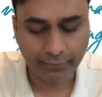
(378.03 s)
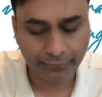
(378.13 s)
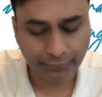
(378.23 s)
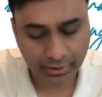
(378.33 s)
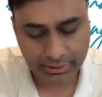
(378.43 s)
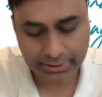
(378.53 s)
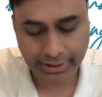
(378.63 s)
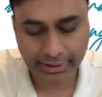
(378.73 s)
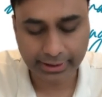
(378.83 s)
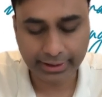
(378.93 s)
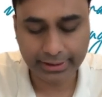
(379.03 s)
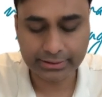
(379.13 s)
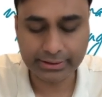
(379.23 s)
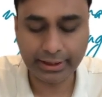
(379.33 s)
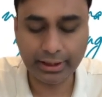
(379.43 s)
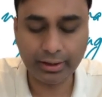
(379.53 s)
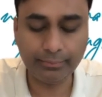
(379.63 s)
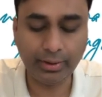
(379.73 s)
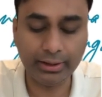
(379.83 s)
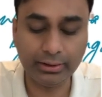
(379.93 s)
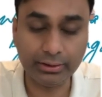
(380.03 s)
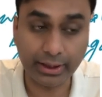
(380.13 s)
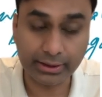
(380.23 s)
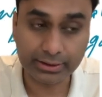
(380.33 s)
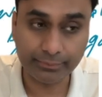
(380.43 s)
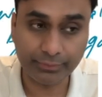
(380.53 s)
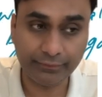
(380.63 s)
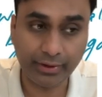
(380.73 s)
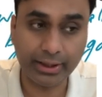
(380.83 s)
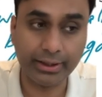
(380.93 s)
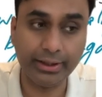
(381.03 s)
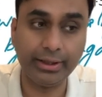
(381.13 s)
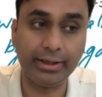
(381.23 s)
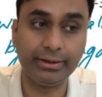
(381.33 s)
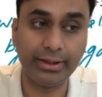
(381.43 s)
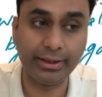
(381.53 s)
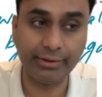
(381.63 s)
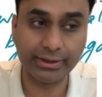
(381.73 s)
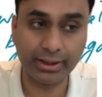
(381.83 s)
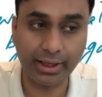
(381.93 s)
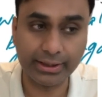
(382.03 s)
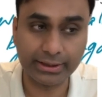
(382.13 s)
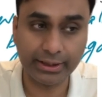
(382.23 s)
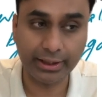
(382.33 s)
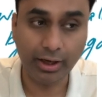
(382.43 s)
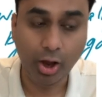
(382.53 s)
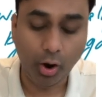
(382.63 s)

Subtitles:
first taking an LCM and then simplifying it and then rationalizing it,